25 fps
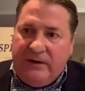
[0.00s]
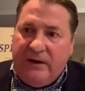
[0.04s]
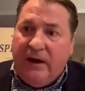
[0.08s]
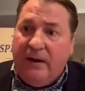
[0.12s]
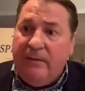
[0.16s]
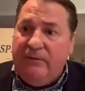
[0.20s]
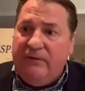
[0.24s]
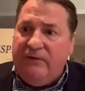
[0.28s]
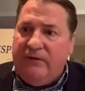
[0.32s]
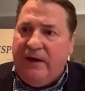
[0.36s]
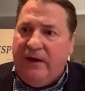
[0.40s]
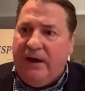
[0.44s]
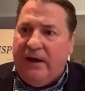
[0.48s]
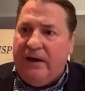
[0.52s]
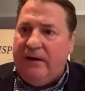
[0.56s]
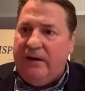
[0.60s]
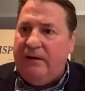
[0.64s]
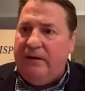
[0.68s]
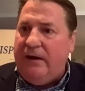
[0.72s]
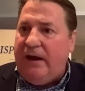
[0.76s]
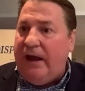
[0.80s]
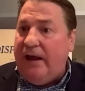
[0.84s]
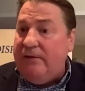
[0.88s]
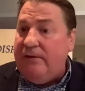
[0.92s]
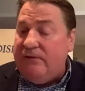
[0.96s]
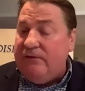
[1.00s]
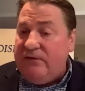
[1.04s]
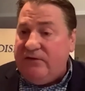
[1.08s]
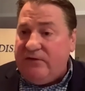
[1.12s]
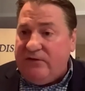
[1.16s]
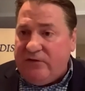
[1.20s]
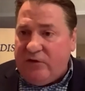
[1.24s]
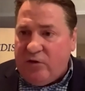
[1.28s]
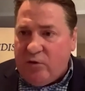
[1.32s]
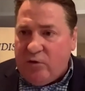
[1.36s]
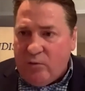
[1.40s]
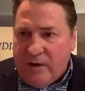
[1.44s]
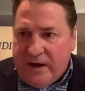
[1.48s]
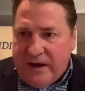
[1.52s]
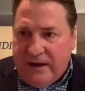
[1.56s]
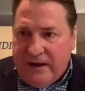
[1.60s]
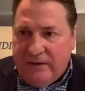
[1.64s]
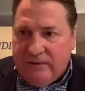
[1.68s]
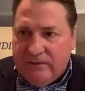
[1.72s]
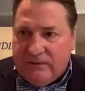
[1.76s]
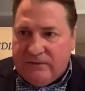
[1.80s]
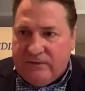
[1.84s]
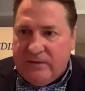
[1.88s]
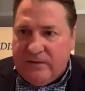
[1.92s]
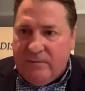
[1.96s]
comes in and
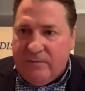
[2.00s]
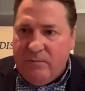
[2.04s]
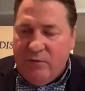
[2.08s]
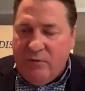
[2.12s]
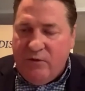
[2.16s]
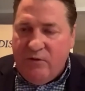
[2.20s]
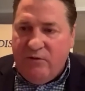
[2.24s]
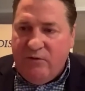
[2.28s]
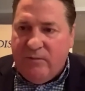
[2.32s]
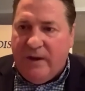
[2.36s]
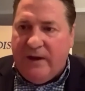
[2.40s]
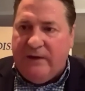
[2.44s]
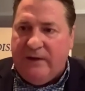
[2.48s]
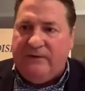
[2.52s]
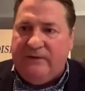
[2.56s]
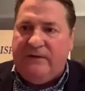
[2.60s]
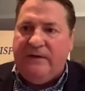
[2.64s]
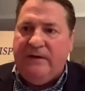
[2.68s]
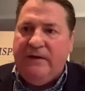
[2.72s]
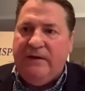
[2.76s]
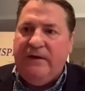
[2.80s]
screens the movement